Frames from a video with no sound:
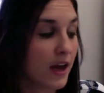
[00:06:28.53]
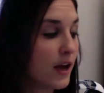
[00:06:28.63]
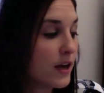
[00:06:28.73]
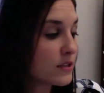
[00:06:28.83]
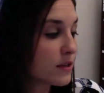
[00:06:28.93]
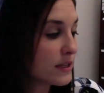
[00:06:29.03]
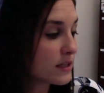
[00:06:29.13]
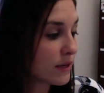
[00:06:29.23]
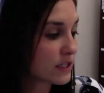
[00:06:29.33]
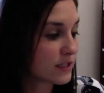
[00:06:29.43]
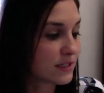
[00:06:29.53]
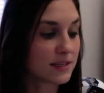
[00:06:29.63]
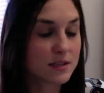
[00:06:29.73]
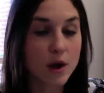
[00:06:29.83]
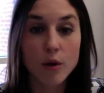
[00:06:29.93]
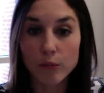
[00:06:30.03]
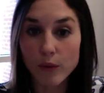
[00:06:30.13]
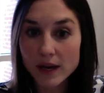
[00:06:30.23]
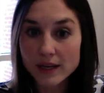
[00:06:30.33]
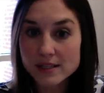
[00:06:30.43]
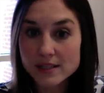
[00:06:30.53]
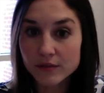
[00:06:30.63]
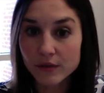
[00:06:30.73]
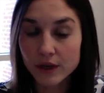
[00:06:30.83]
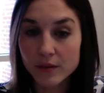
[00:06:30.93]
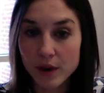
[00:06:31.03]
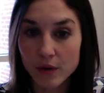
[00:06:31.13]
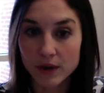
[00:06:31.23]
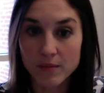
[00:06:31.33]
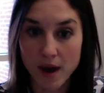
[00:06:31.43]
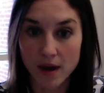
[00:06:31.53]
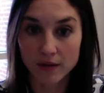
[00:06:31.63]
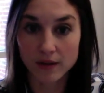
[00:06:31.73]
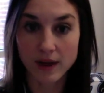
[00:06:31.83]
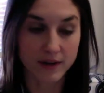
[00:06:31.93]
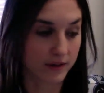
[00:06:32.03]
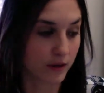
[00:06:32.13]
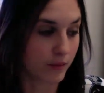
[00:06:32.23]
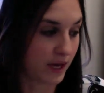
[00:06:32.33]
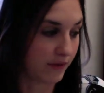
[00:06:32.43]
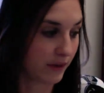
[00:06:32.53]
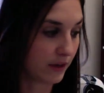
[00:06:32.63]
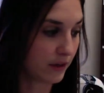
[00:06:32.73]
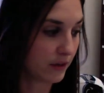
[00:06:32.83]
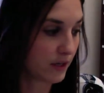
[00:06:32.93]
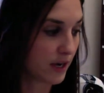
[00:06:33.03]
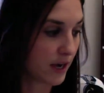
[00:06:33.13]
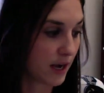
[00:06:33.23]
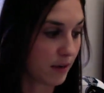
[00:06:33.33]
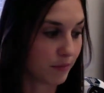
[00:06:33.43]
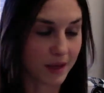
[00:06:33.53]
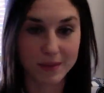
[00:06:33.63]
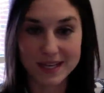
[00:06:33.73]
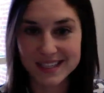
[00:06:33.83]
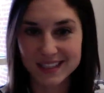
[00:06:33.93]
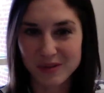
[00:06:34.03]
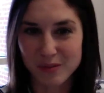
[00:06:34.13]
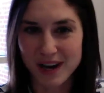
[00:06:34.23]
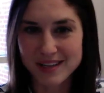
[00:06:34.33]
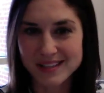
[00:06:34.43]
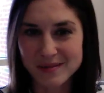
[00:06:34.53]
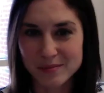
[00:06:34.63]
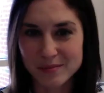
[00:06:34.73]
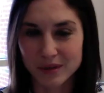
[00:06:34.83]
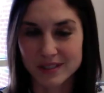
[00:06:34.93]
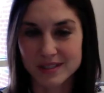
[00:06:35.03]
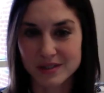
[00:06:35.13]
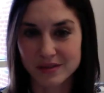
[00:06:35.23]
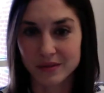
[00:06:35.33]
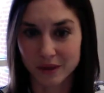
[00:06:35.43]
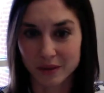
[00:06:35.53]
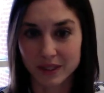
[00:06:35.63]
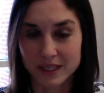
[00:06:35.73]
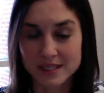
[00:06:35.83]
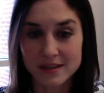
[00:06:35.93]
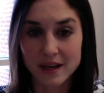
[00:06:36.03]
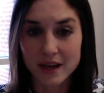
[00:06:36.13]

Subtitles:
So this question says, what is the 4-component model of ethical behavior? And basically, why is it important to the workplace?